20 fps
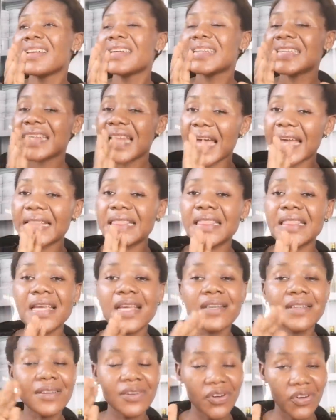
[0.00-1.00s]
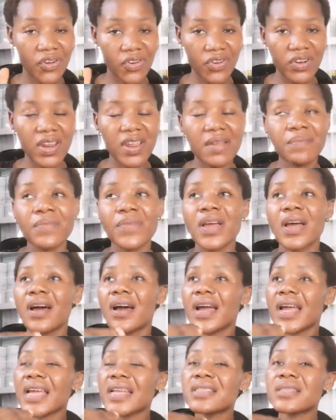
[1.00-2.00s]
Lightening cream.
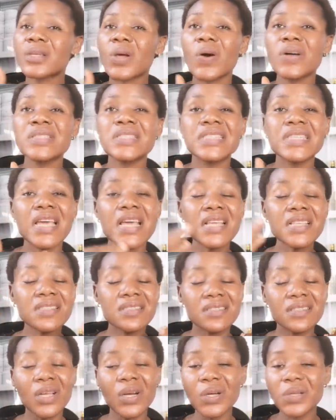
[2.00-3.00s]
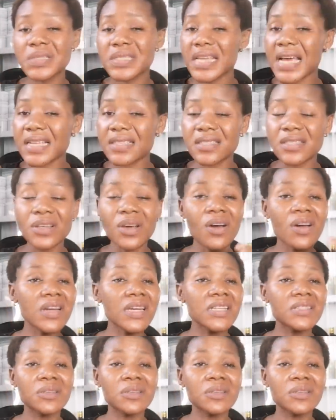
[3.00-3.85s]
It contains glutathione.